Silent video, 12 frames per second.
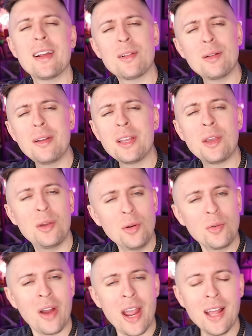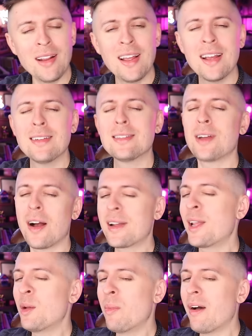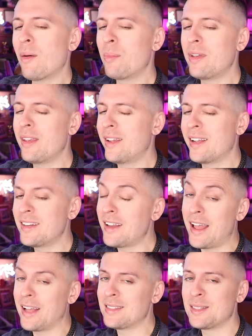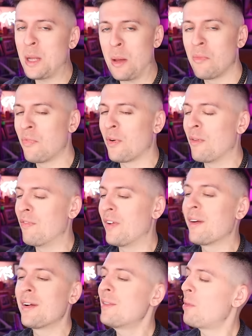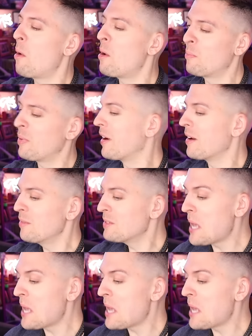including Hugh Grant talking about being into S&M for a very long period of